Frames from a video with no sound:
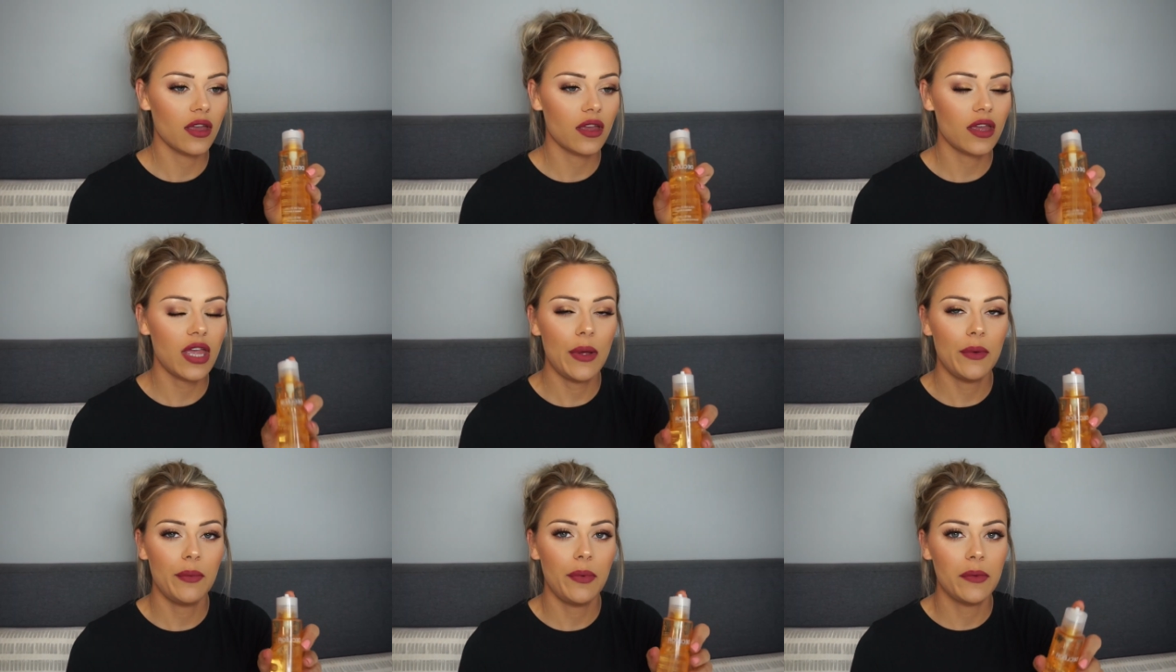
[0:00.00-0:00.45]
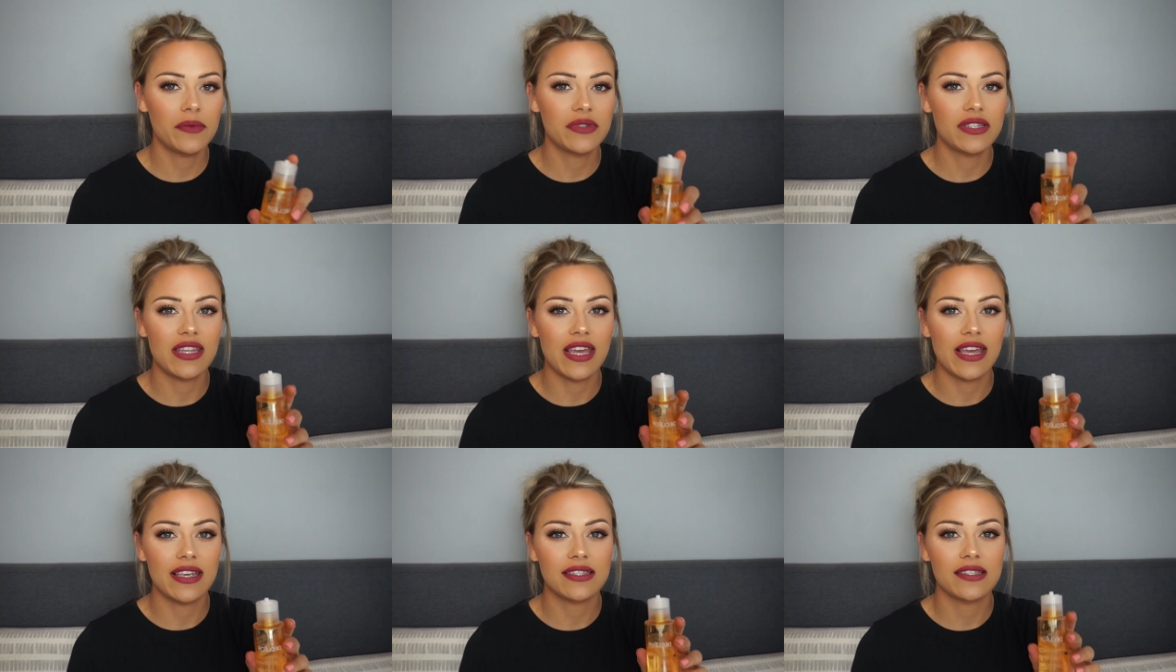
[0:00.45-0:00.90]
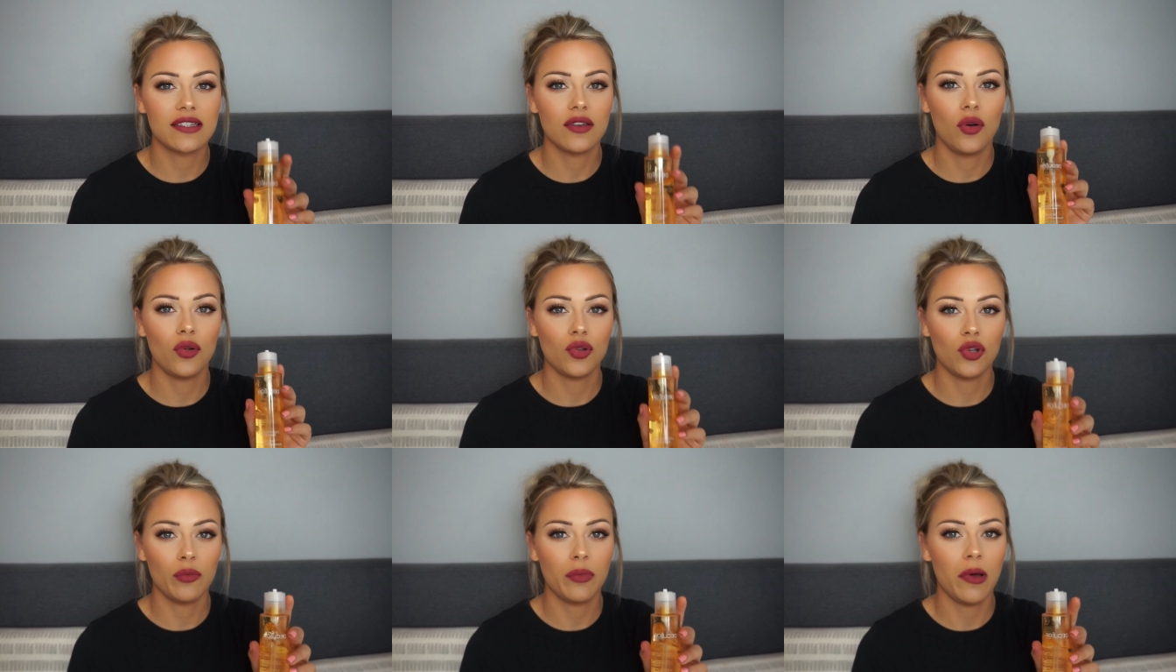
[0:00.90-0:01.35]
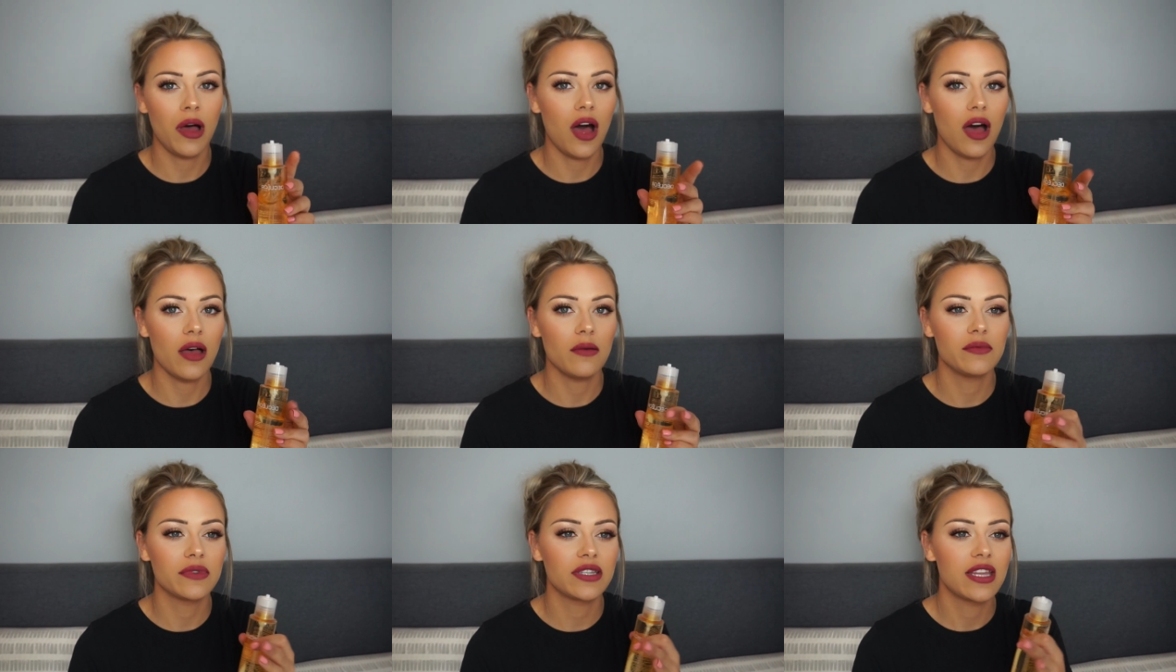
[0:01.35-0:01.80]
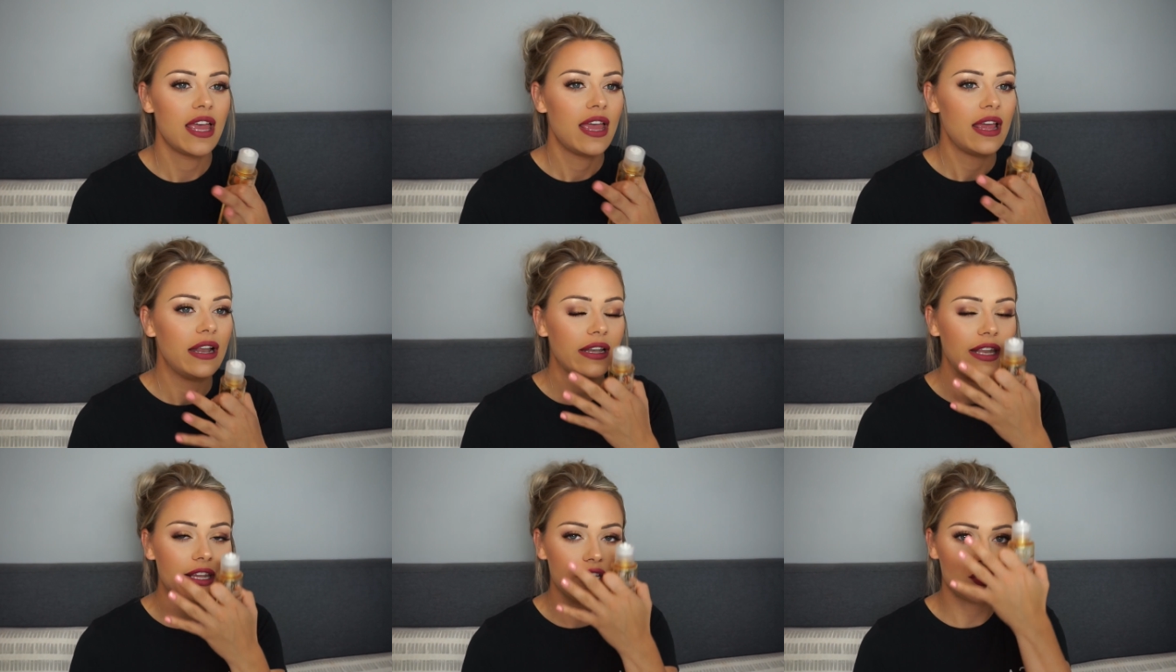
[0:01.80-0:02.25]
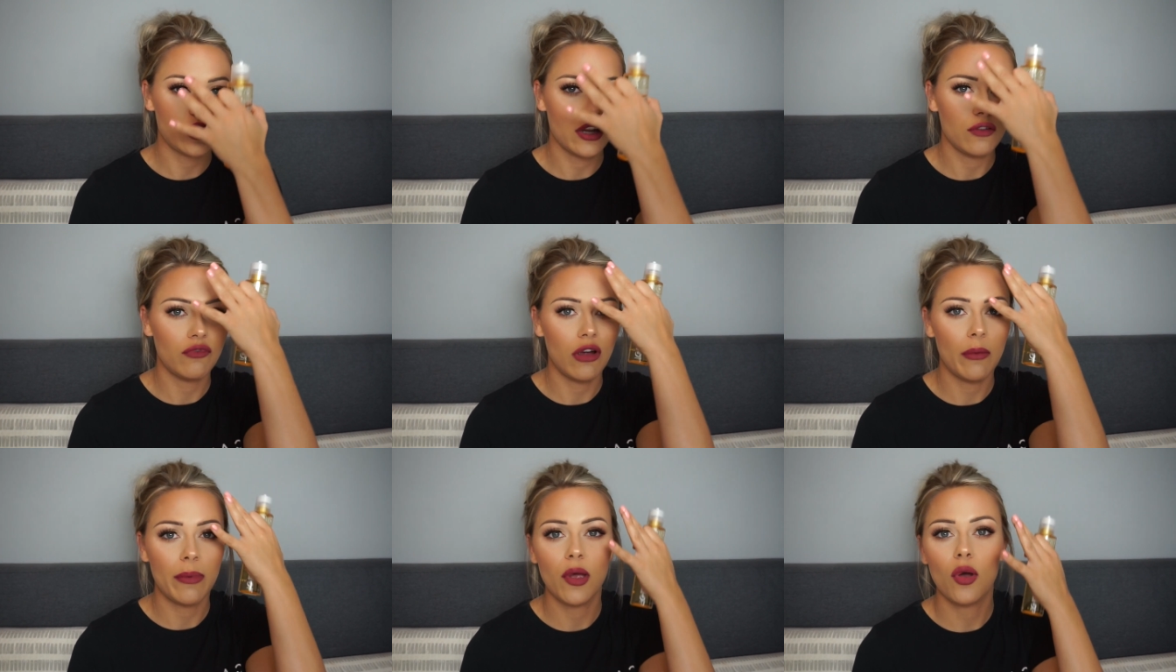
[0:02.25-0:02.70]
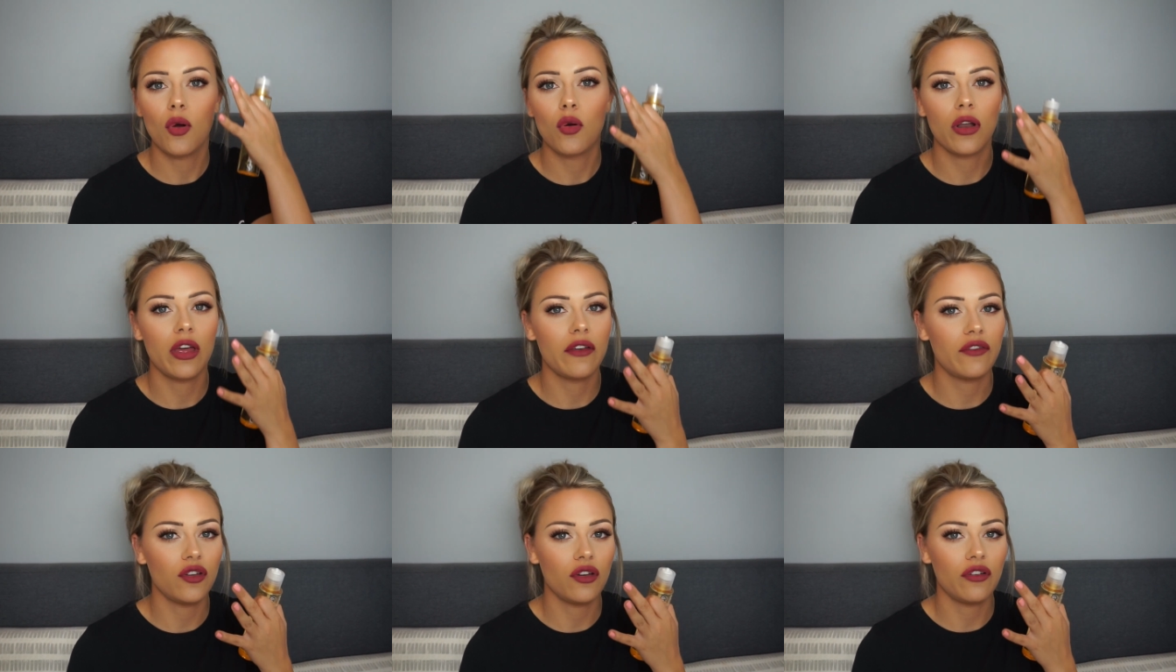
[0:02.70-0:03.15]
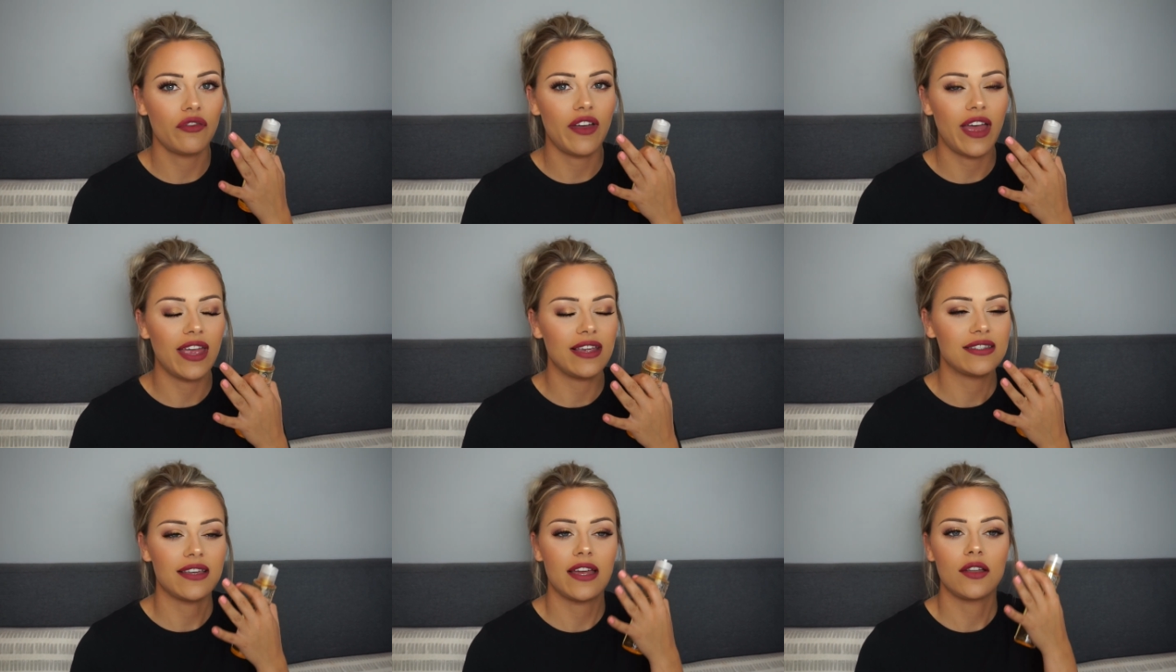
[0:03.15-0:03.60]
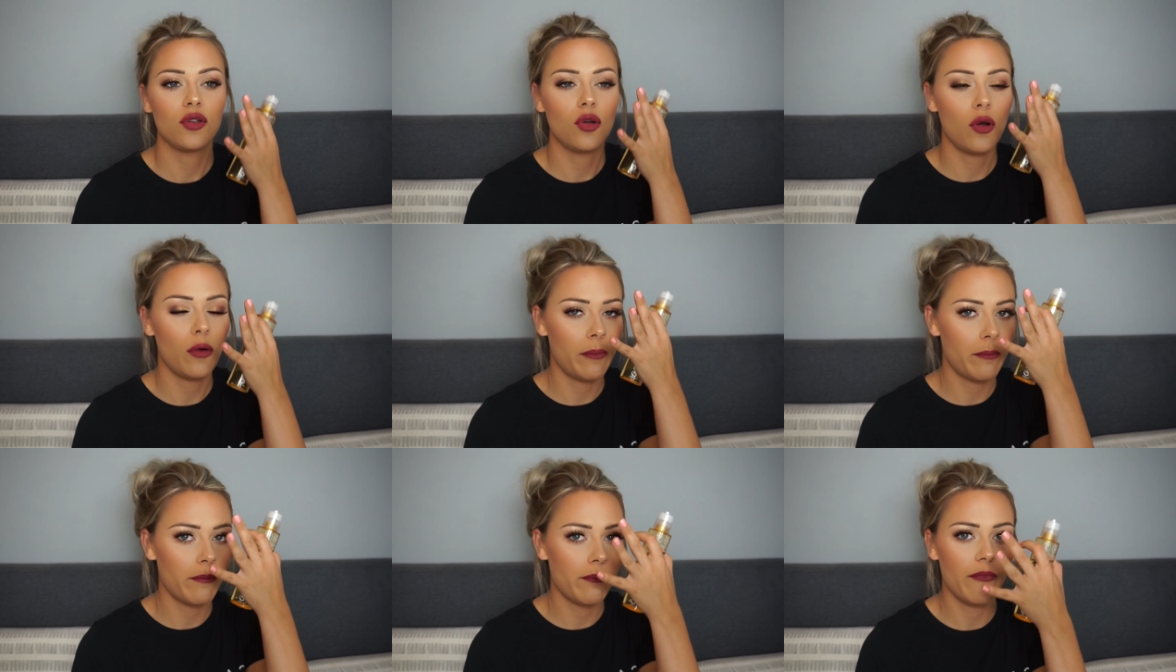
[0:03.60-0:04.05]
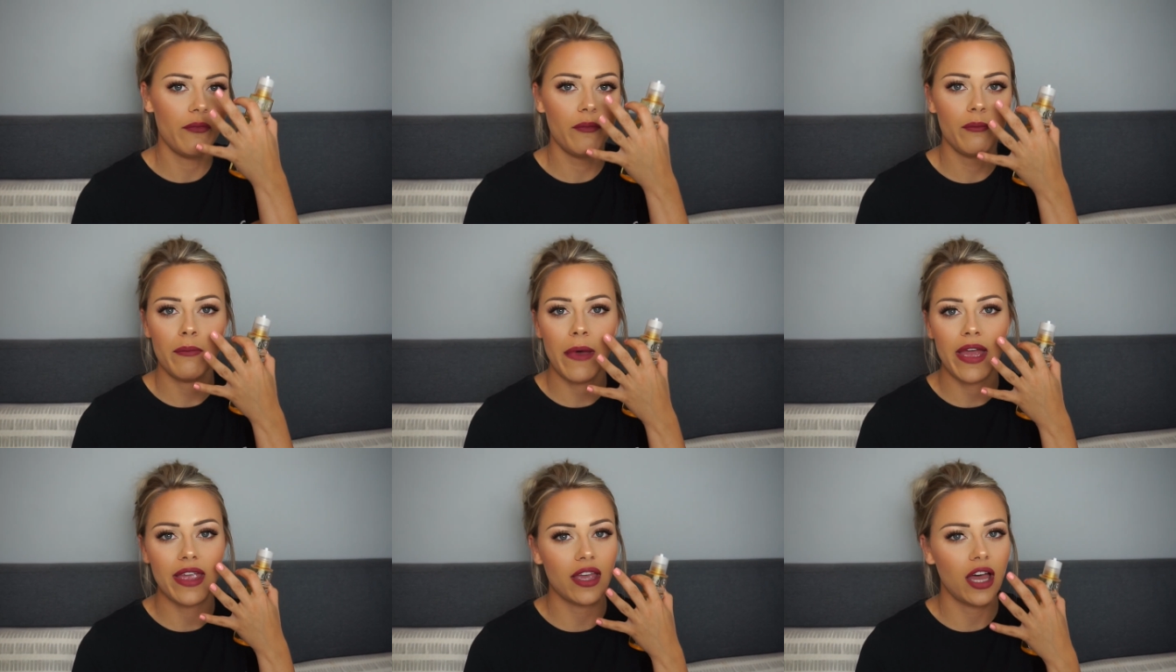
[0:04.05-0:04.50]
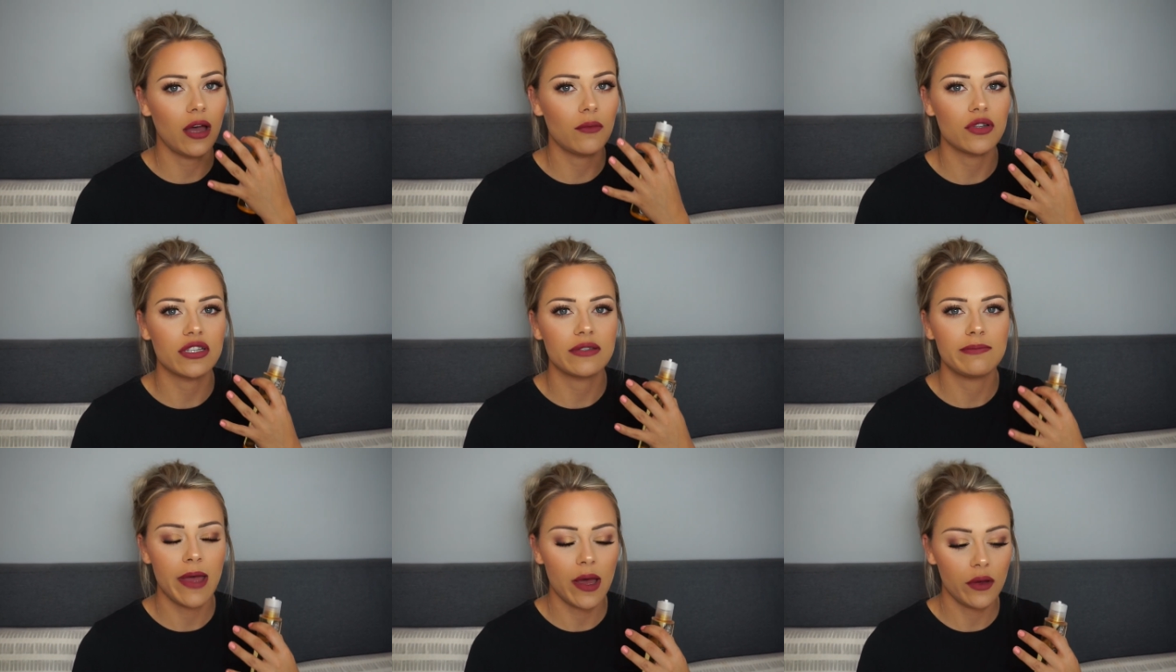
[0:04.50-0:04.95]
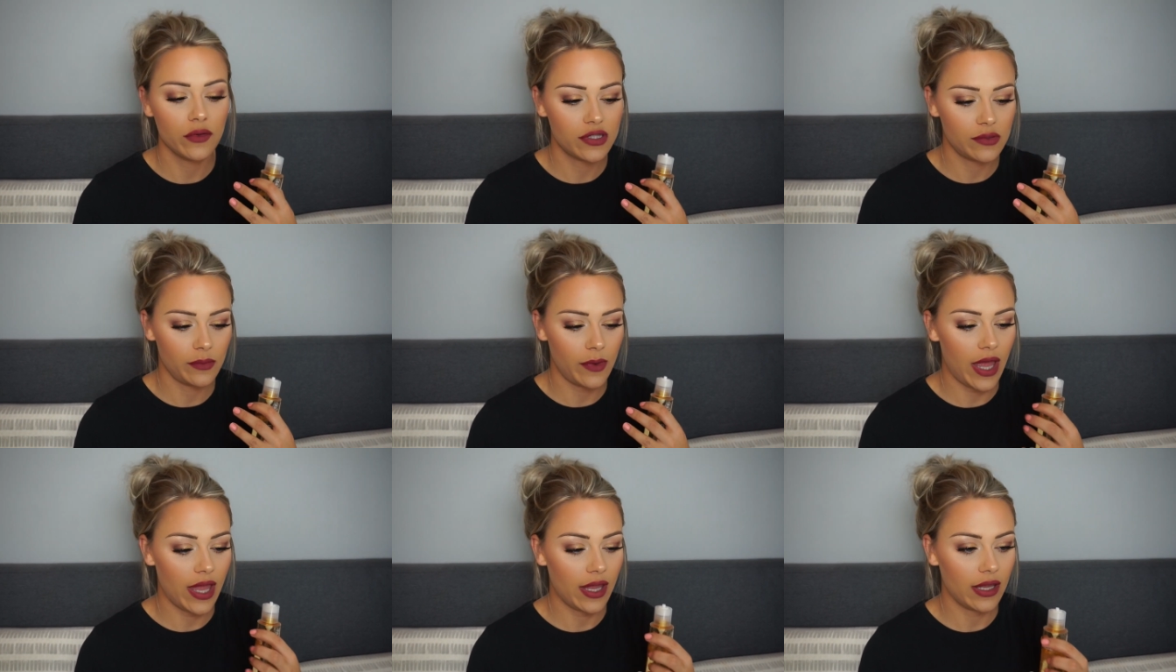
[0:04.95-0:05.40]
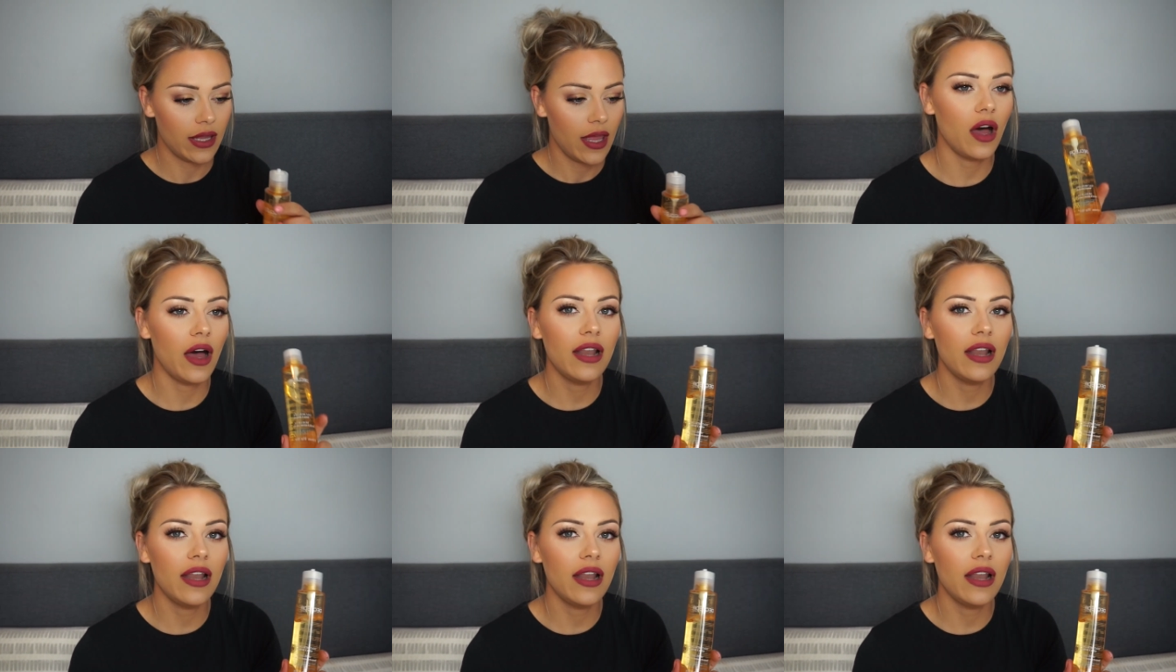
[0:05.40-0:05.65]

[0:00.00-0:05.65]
A couple of pumps of this on your palms, literally rub it all over your face and your makeup just melts away.